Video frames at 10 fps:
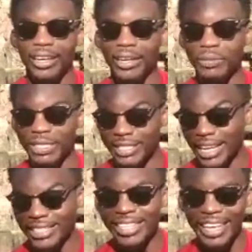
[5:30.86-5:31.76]

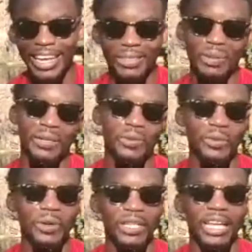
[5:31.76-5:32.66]
Giselle's engagement, where
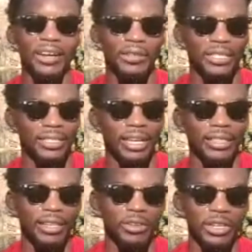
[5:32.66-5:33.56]
I got to stay in
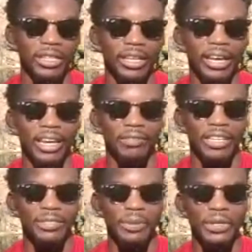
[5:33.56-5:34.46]
the grill and kind of
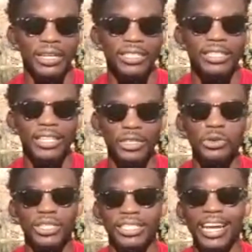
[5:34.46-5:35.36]
experience the
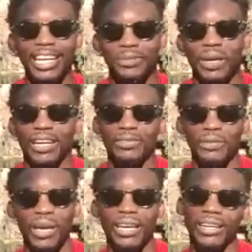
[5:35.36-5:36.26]
touristy aspect of
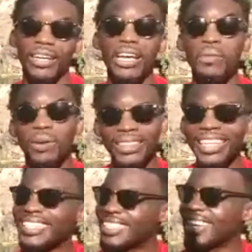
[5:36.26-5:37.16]
Jamaica. But
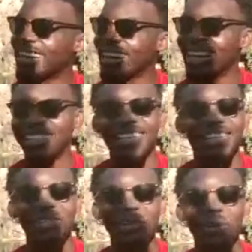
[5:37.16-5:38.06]
this year, I said,
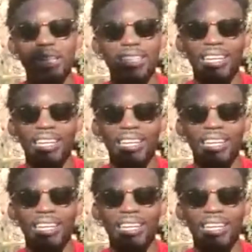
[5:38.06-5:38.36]
you know what?